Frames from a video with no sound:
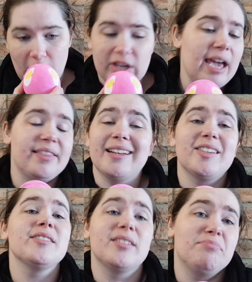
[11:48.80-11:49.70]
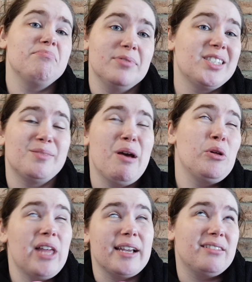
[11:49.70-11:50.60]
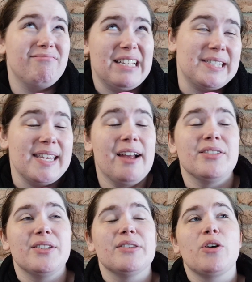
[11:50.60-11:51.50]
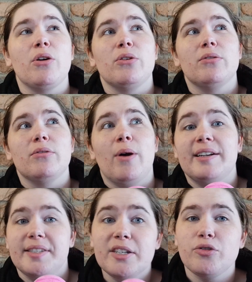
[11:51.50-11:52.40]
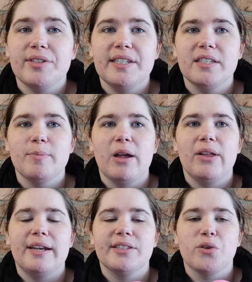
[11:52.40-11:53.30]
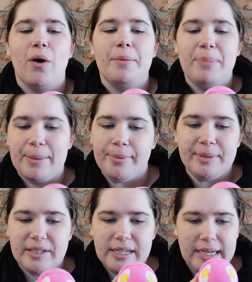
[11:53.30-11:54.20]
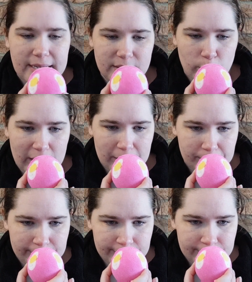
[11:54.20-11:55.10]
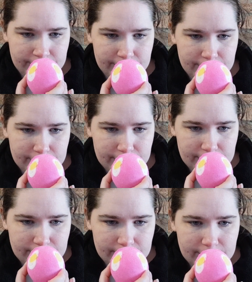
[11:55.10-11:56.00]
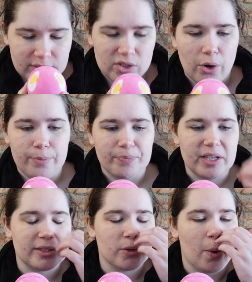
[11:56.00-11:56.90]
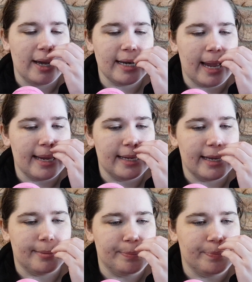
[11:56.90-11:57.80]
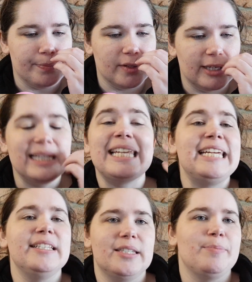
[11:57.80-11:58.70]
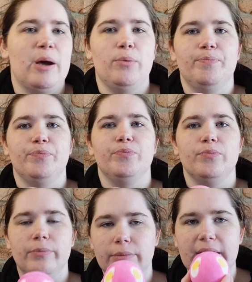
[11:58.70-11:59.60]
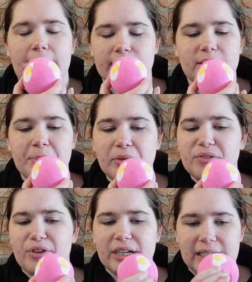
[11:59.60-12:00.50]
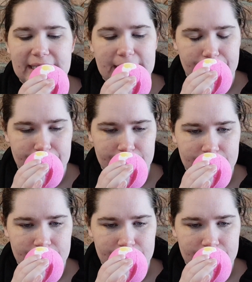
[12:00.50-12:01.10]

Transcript: Okay, that does smell like it sounds. So it's got quite a citrusy smell and it's quite pepperminty as well. So it's quite a um, clean smell. Yeah, it smells very clean